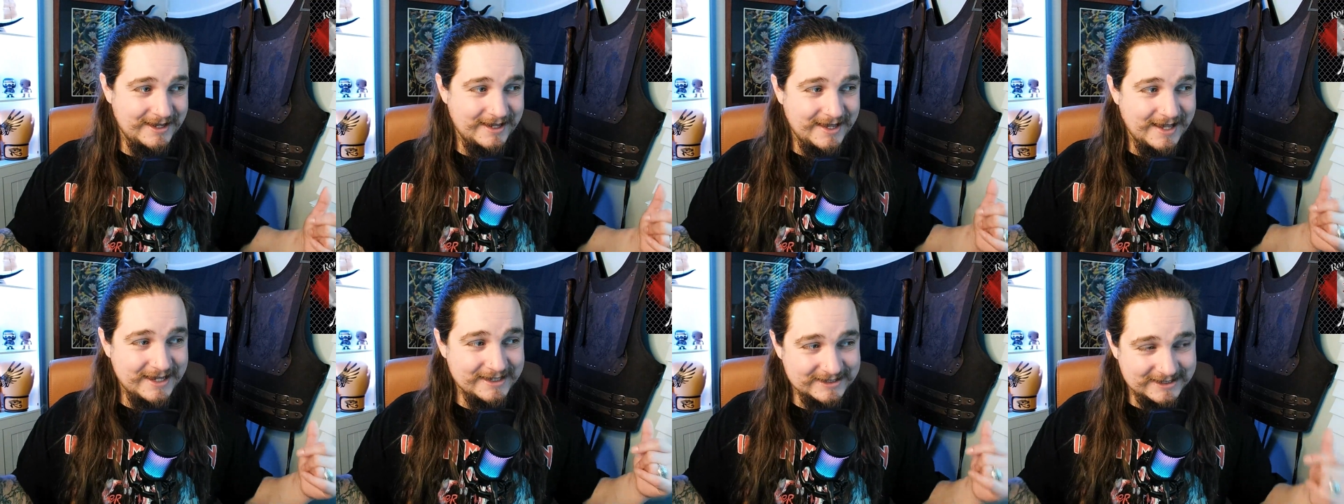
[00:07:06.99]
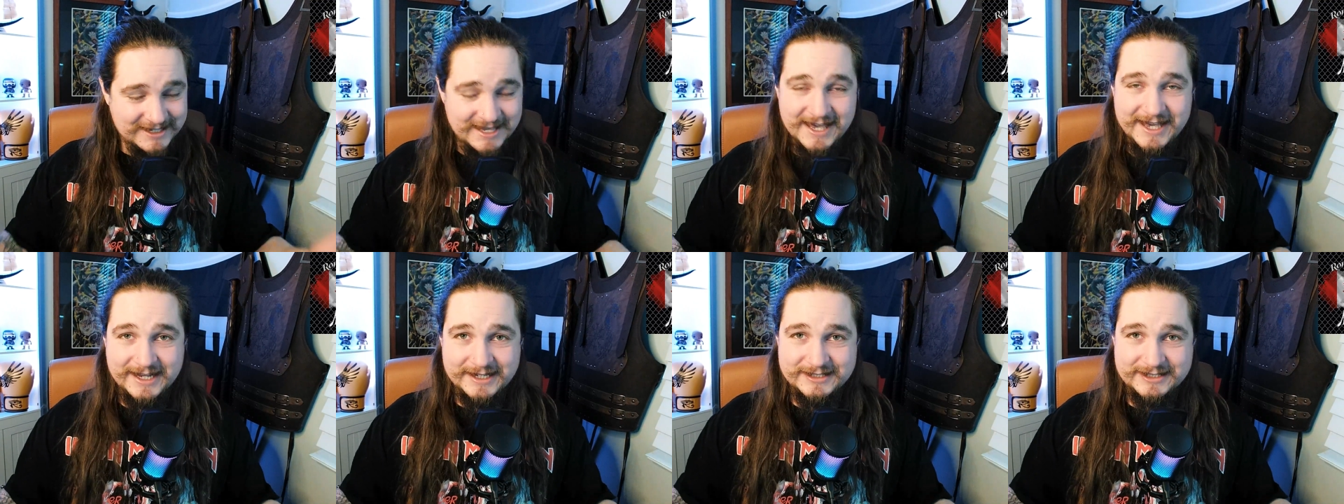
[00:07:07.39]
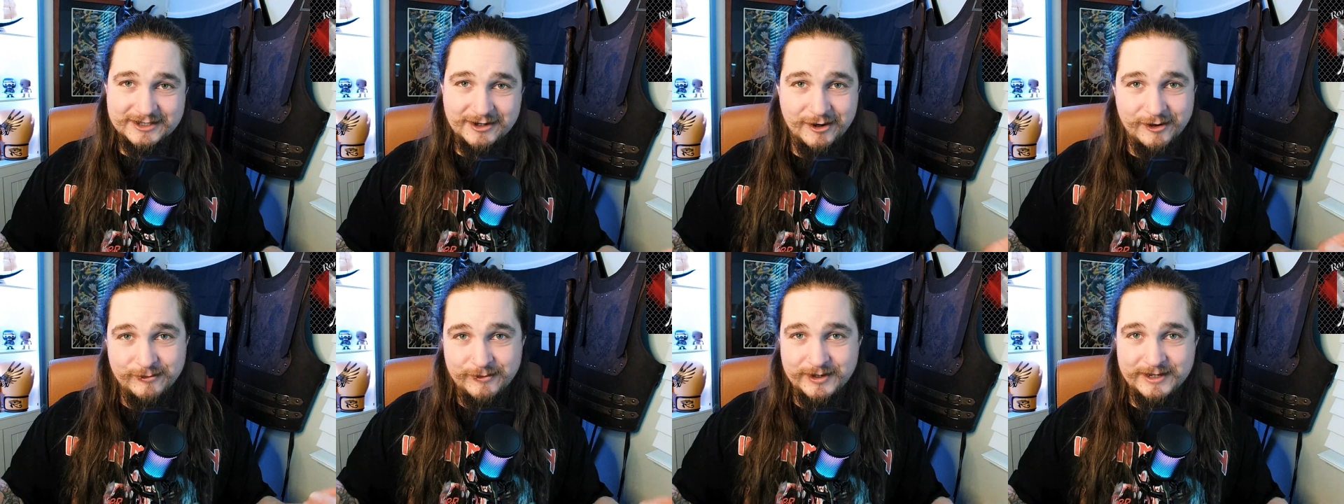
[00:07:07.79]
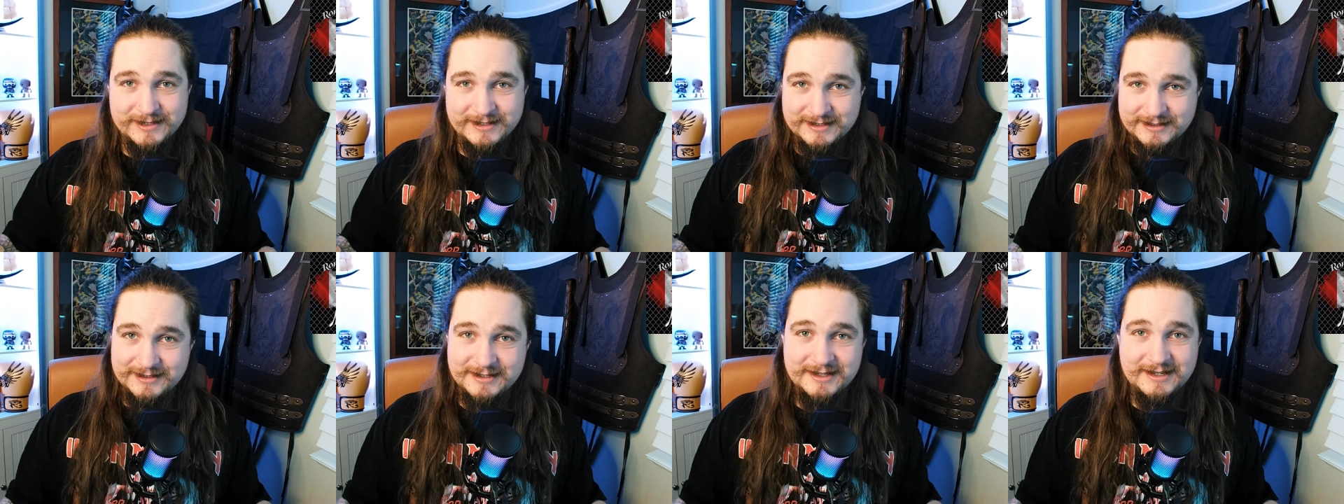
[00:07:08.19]
His kicks are what,
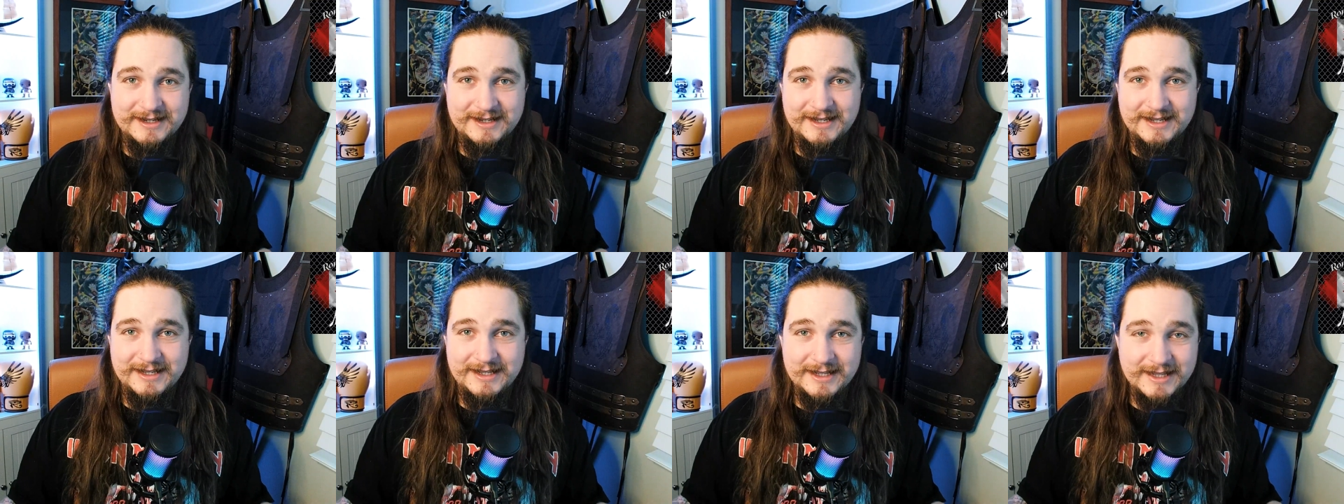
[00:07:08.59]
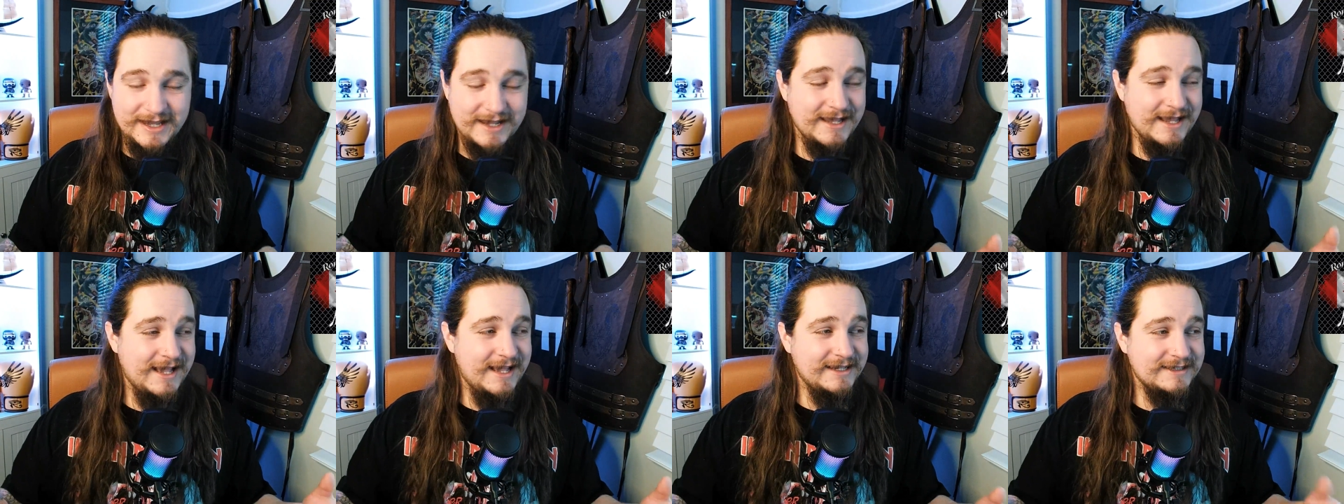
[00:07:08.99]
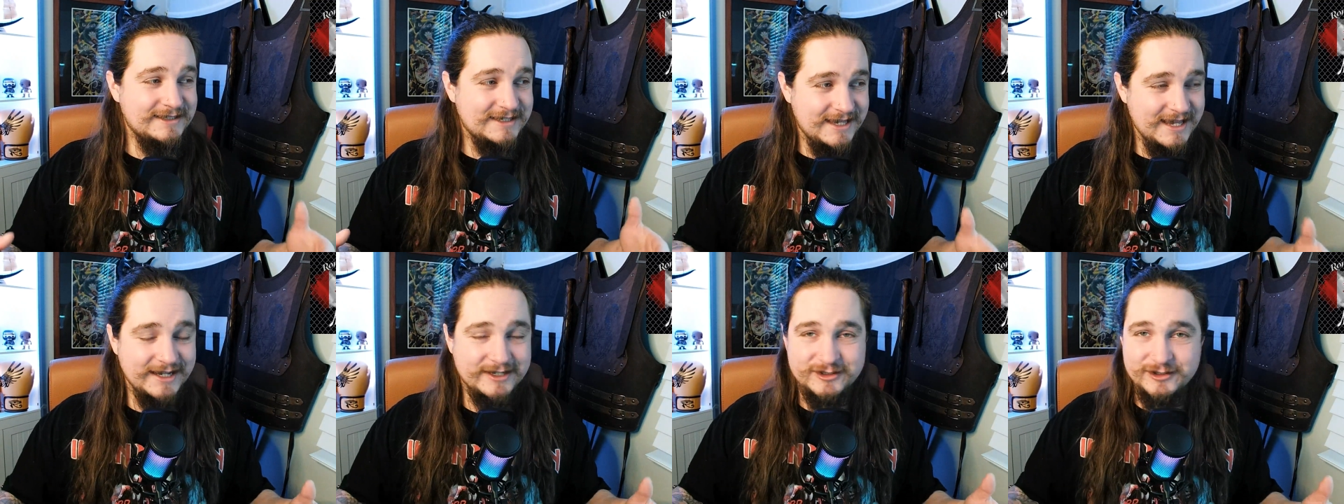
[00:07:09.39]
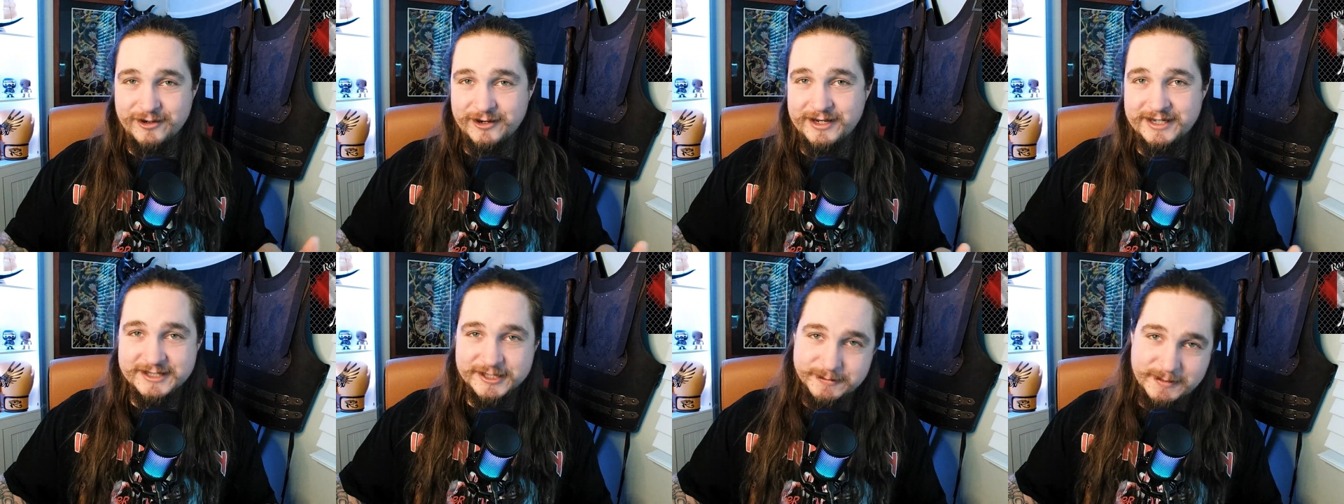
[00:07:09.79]
like, his kicks are
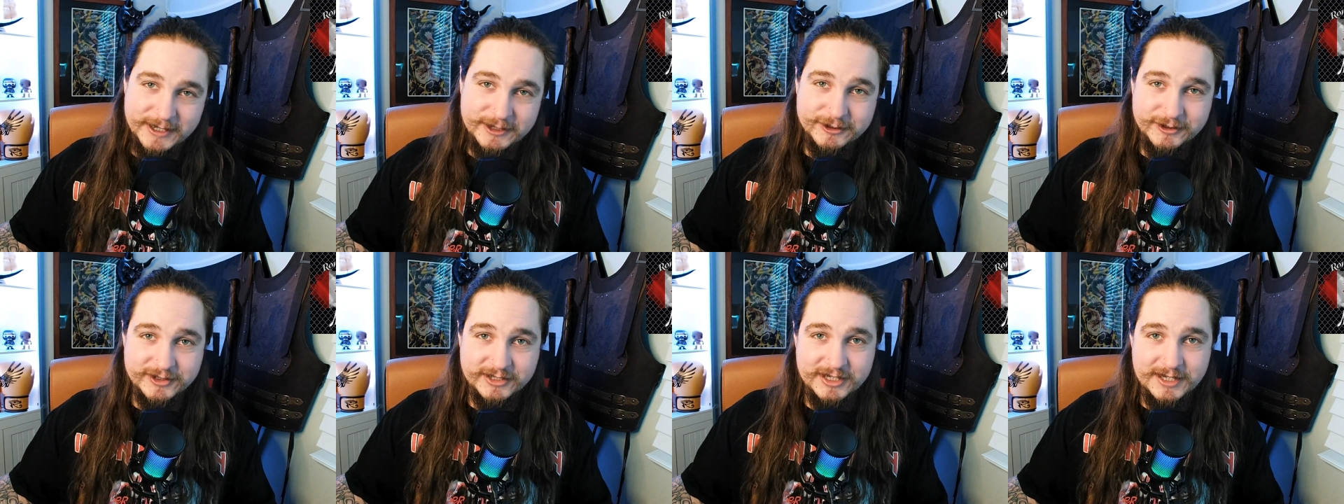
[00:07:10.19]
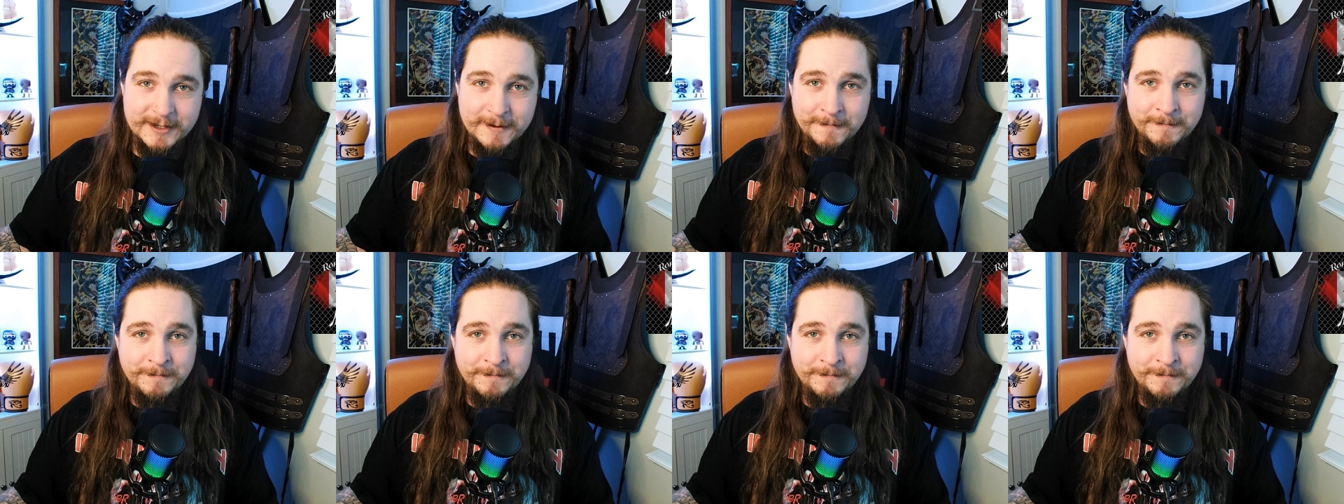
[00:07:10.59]
his specialty.